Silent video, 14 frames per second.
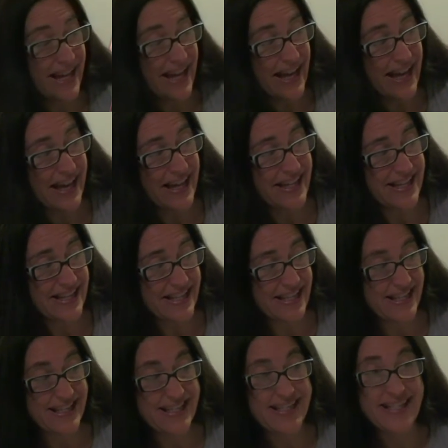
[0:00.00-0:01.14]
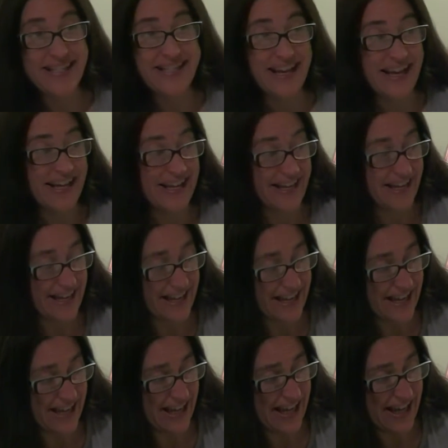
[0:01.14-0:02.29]
S, steady.
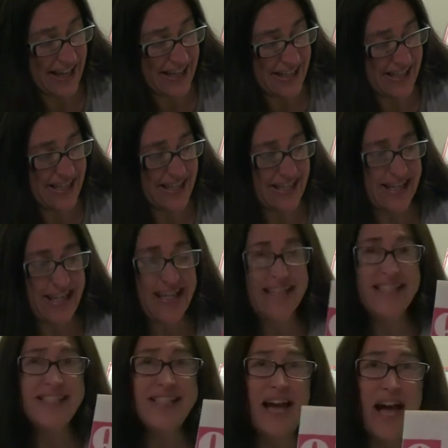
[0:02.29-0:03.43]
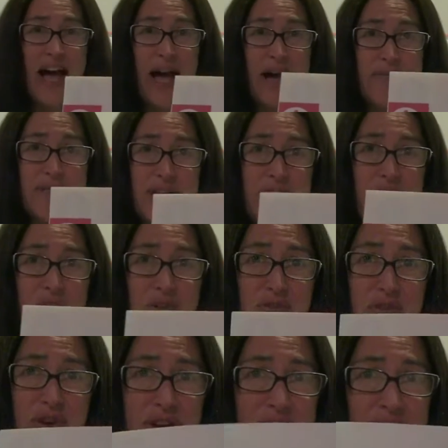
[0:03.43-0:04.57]
And T, time to go
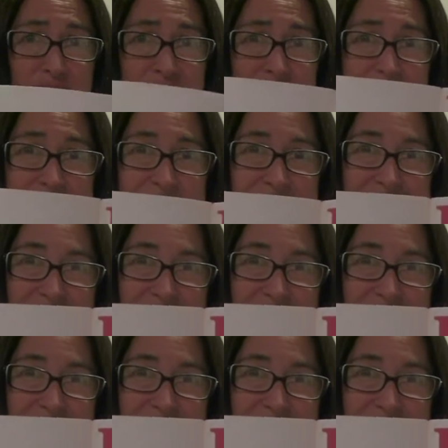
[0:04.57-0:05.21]
for it.